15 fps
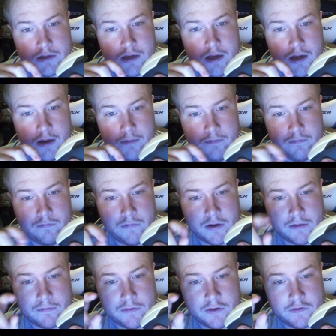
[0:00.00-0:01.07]

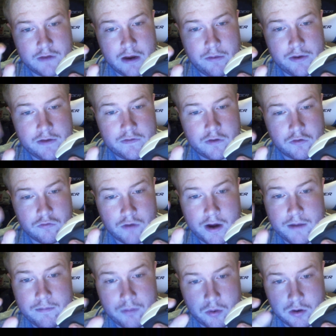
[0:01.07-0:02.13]
Like the Zowies are
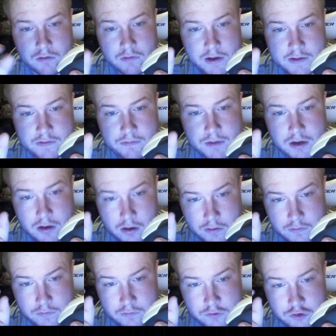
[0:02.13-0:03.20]
right borderline to me
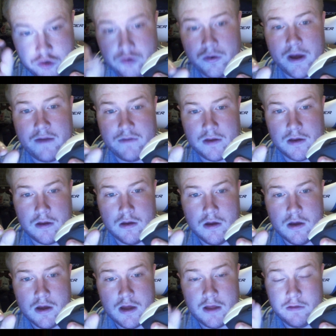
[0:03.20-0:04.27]
on too heavy,
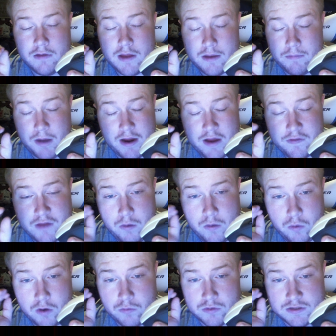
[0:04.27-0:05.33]
and my
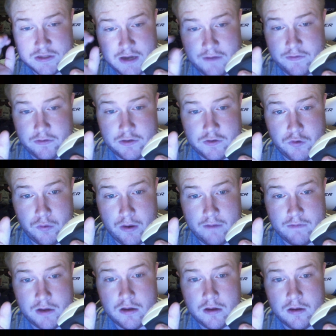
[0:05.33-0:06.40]
FK1 was definitely too
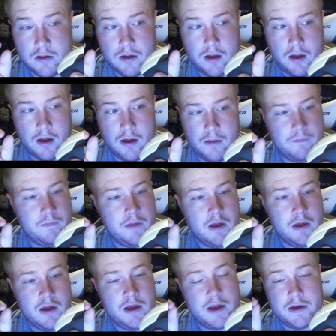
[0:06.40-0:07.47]
heavy,
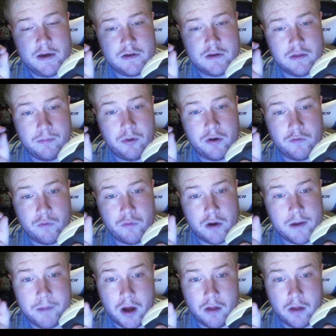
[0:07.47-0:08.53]
to the point of where
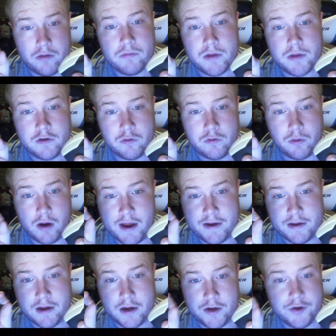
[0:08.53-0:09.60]
it bothered me, to where I had to
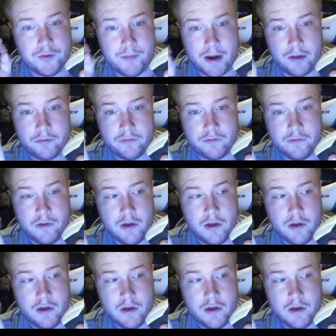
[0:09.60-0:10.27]
get a new mouse.